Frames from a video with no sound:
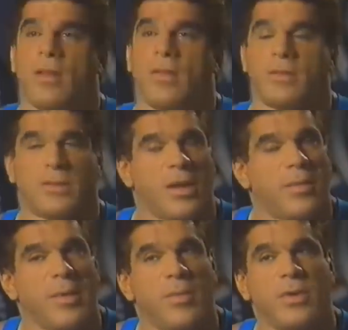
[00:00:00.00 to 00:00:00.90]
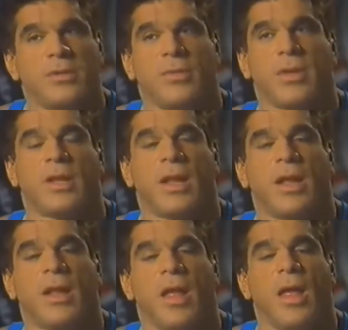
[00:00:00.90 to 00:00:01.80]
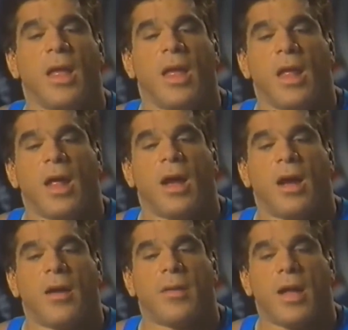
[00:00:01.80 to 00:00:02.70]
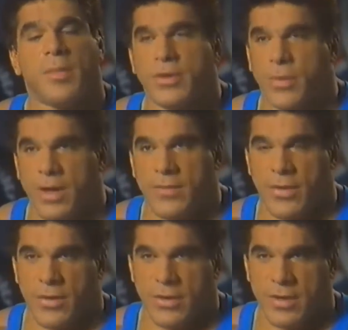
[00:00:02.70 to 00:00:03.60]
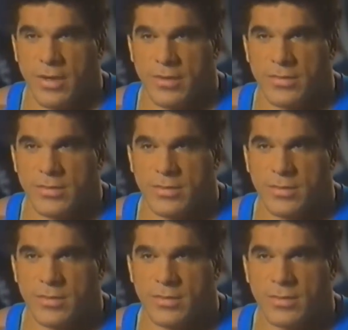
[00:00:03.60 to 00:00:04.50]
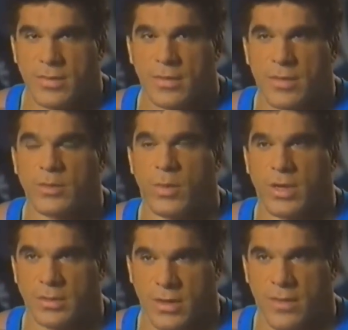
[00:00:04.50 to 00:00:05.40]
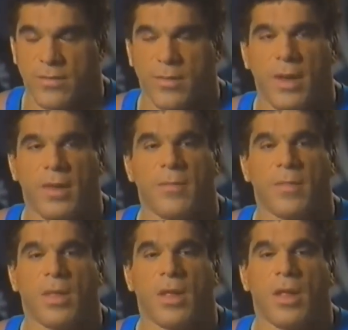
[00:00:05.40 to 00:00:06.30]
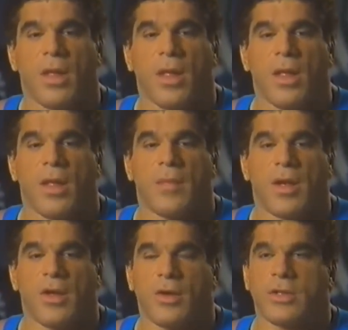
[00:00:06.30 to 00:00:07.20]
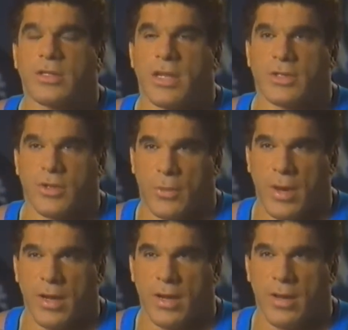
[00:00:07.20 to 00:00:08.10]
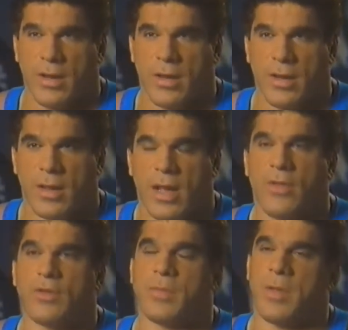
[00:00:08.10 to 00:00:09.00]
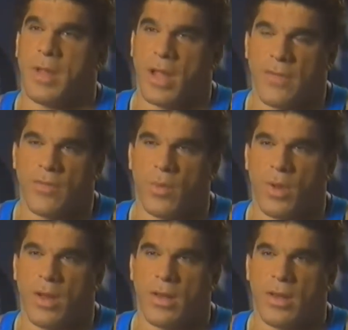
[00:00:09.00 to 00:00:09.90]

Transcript: There's a lot of big words around today. Uh, I've been training for 30 years. This weight is enough for me. In my early stage of training, I used maybe half the weight.